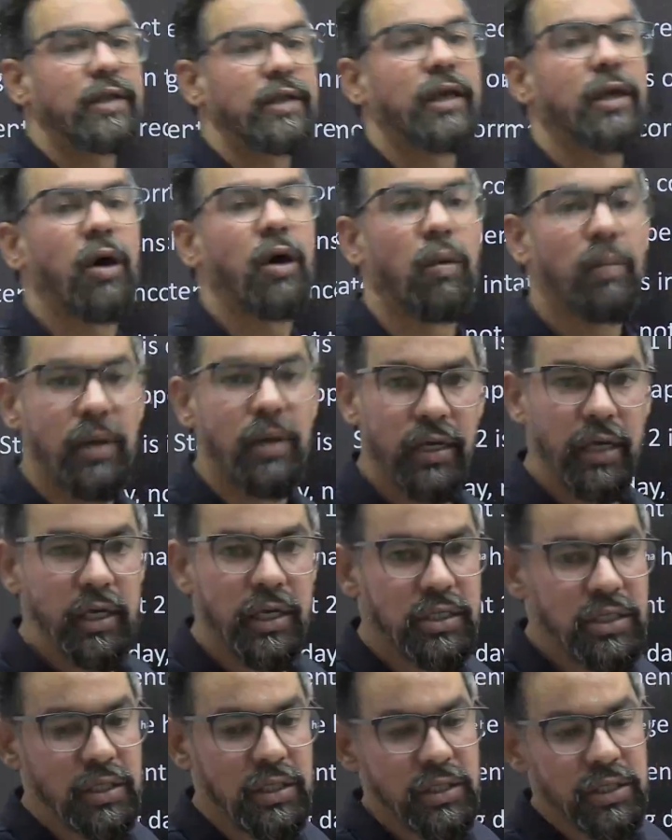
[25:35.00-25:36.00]

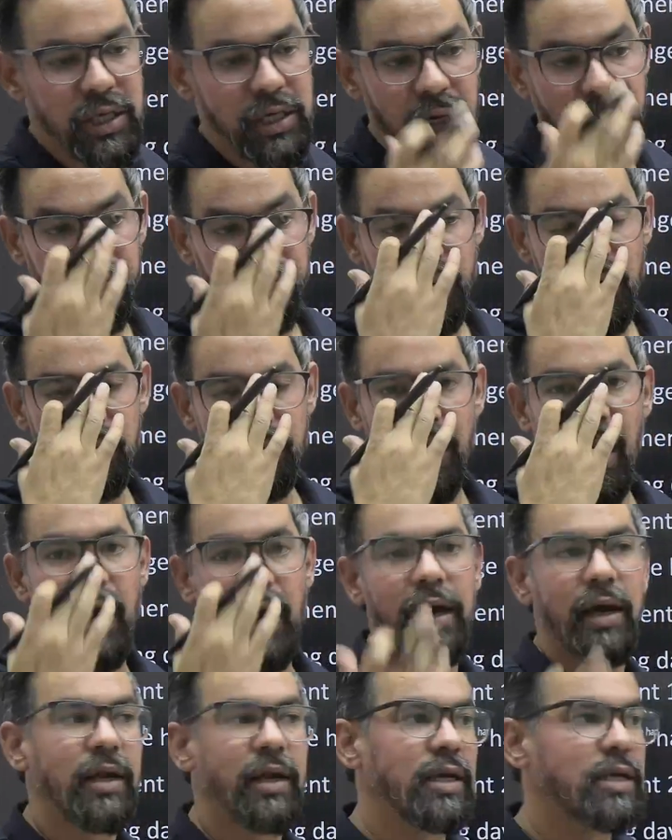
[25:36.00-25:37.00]
obligations. Okay, buyer
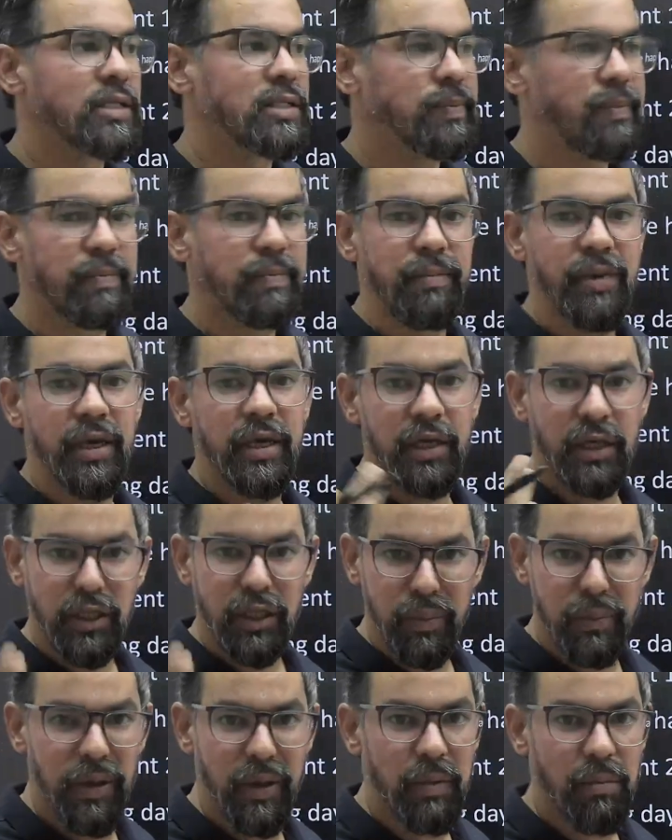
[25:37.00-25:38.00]
is making the
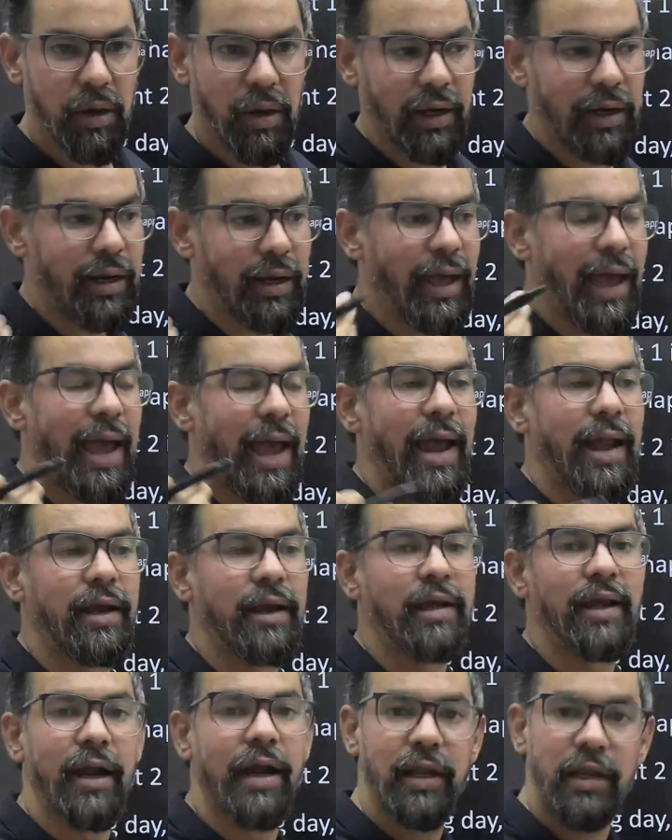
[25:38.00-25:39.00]
payment and
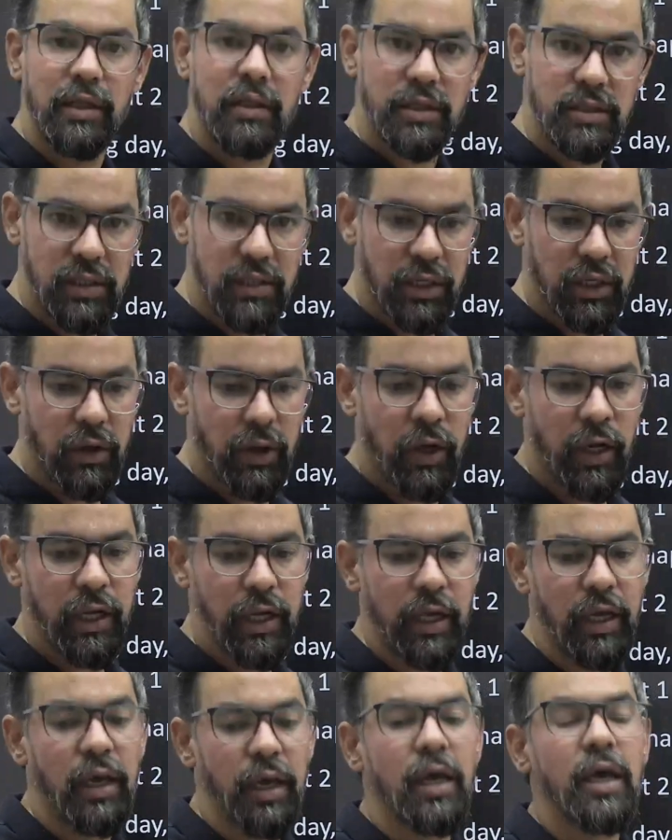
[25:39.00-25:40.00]
getting the security,
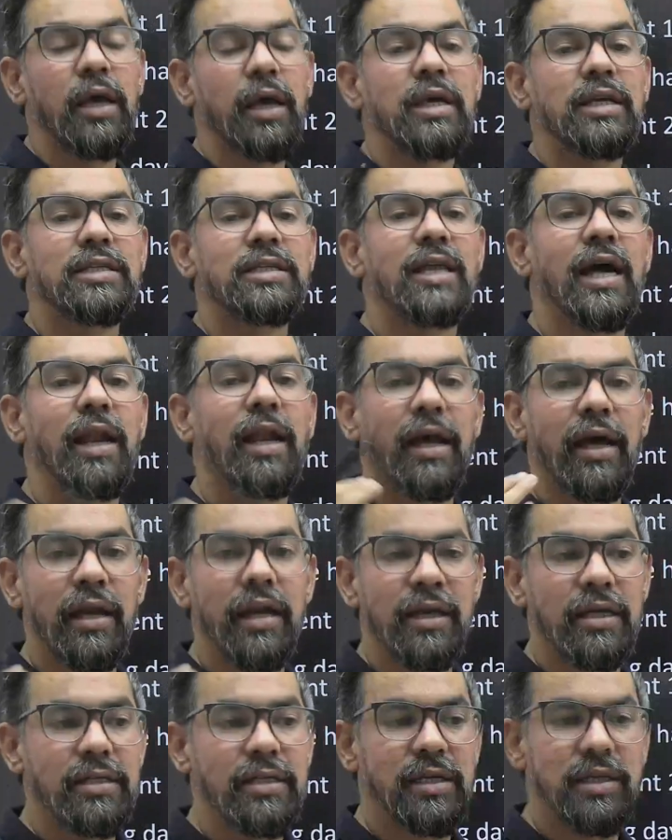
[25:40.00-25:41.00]
seller is
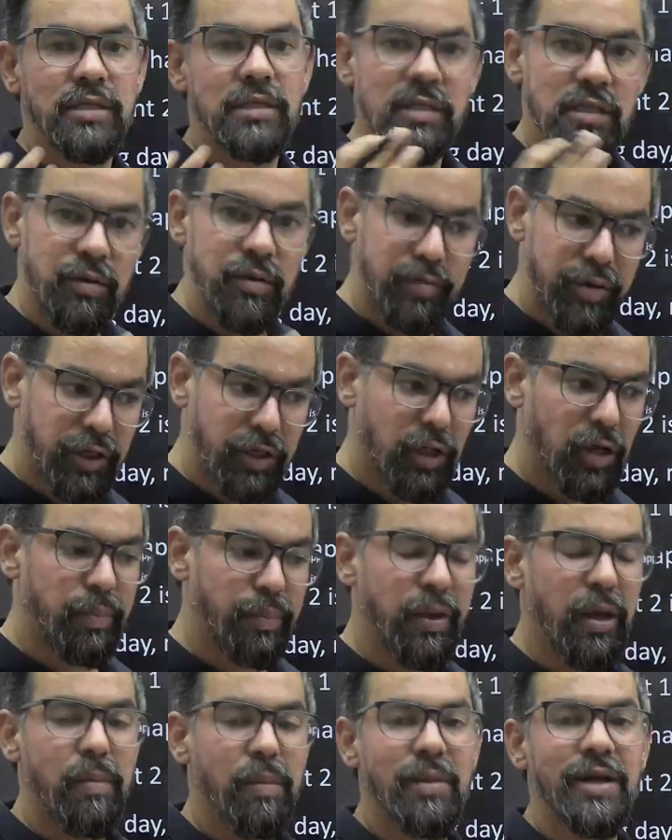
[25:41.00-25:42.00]
receiving the
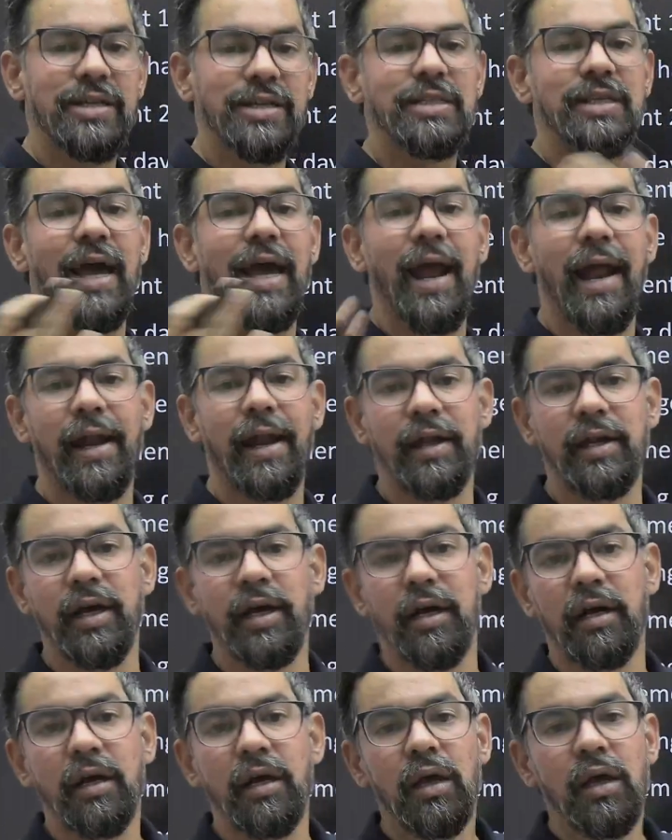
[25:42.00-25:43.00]
payments and
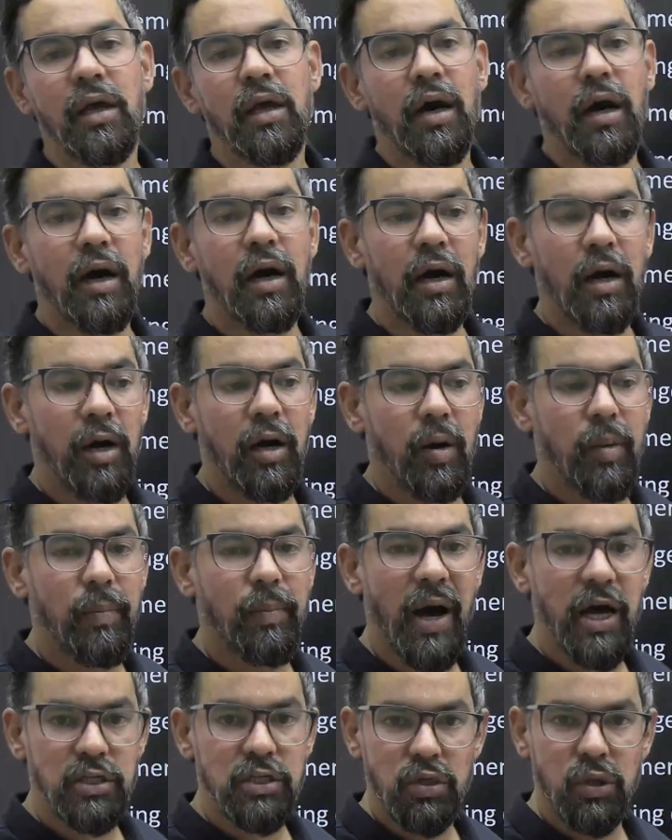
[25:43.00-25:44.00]

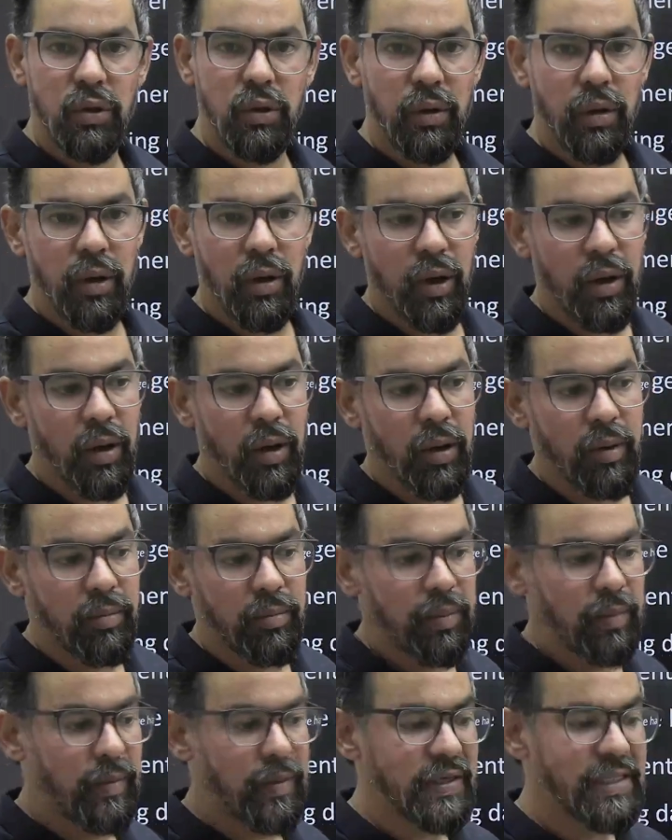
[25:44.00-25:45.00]
pass on,
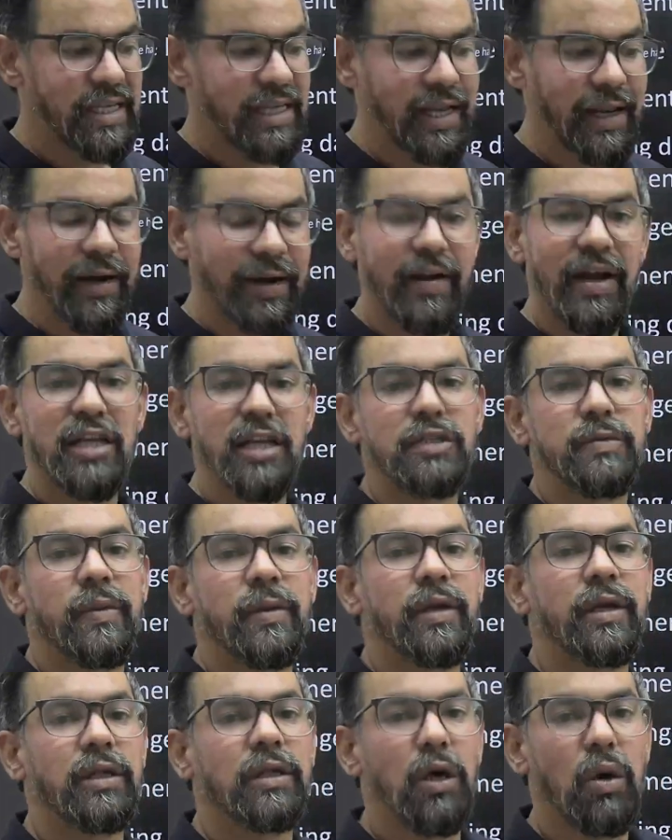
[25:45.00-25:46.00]
basically transferring the
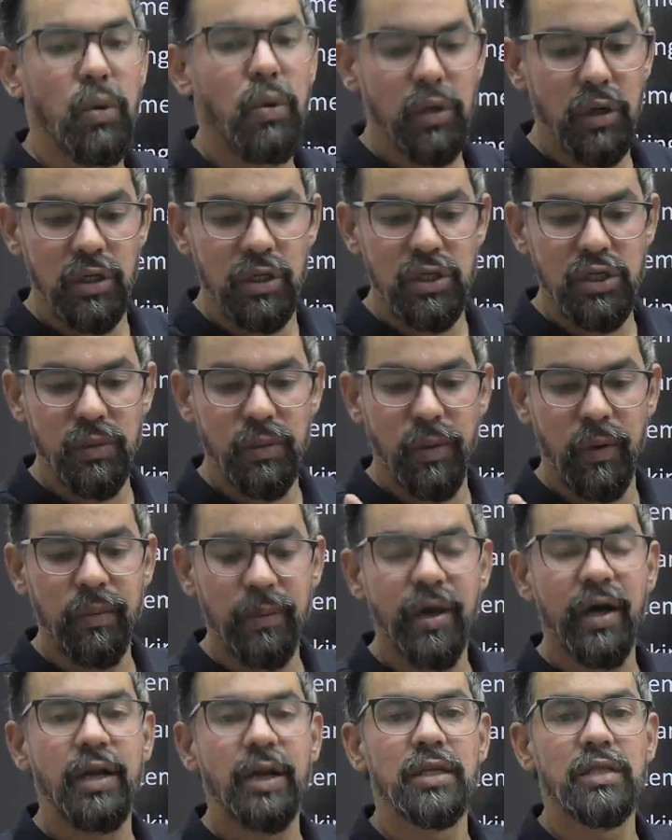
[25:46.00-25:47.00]
ownership of
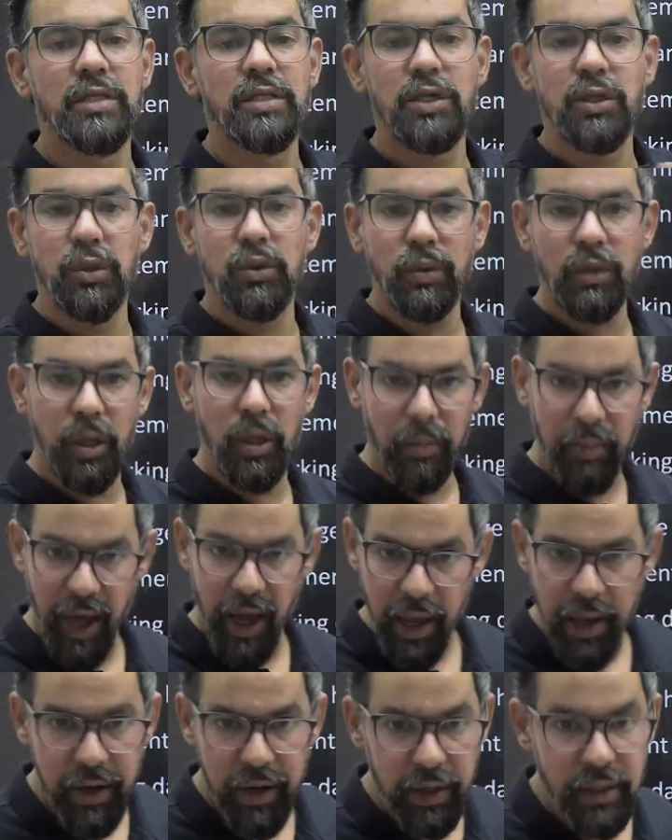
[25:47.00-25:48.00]
currency to the buyer
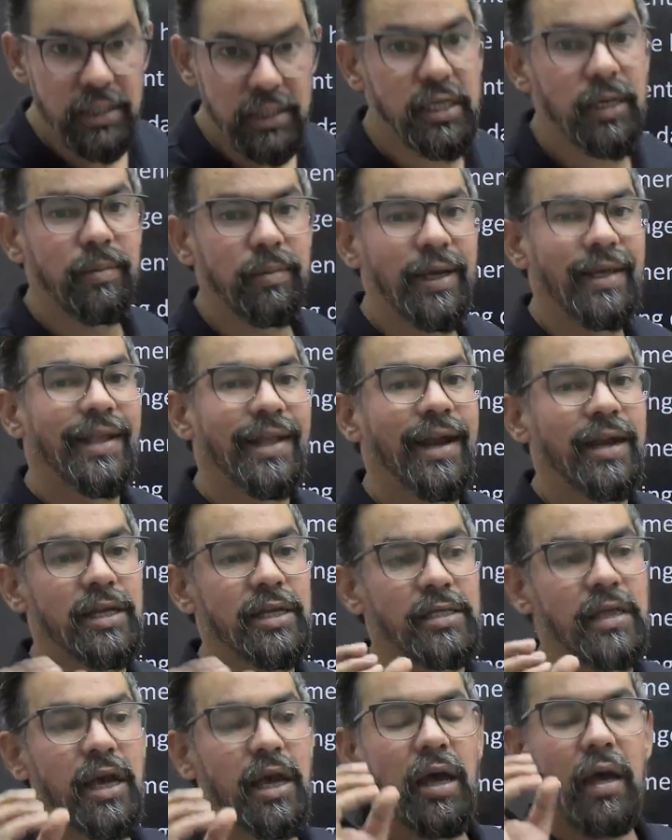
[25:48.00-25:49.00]
itself. Okay, that is
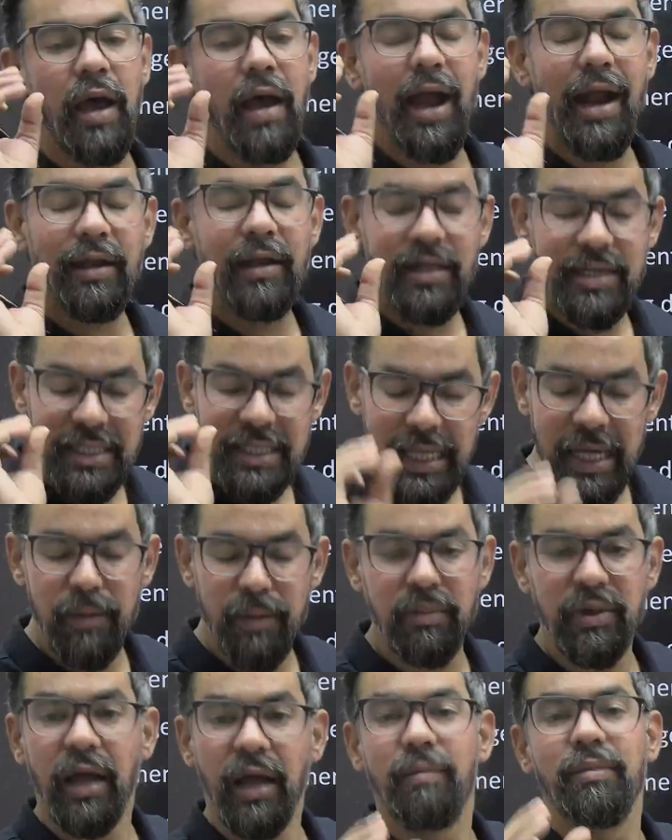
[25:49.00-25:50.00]
at the same
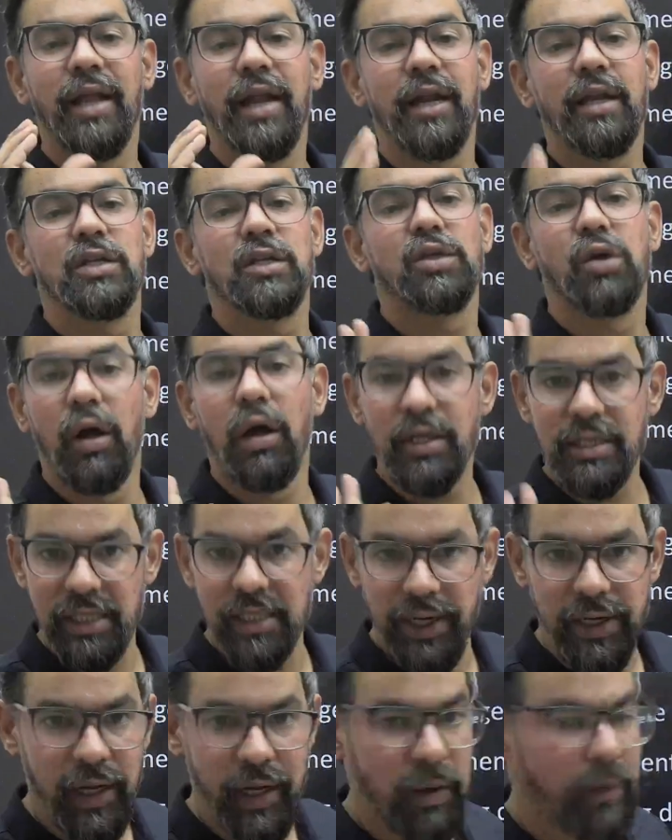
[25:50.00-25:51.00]
time, that is called
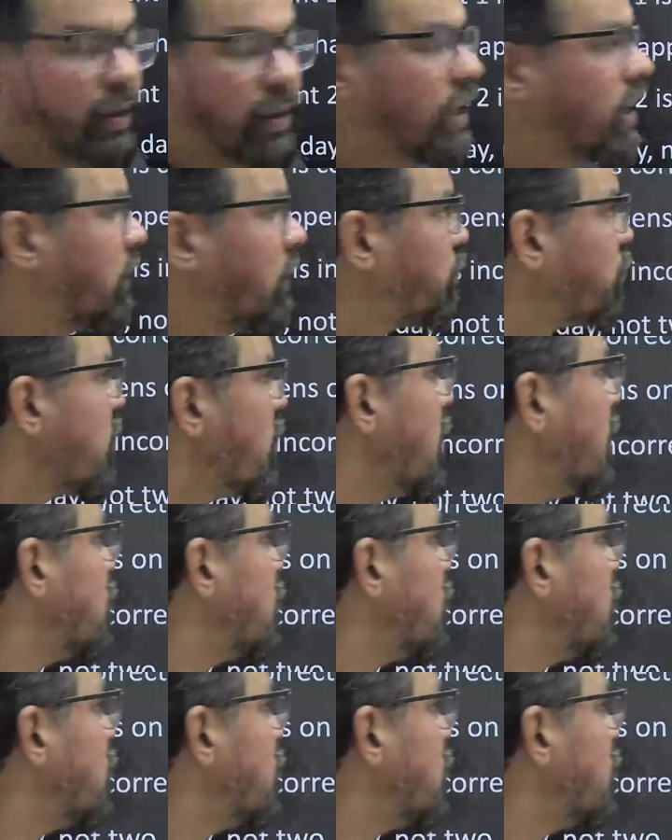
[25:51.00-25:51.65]
settlement. Okay, so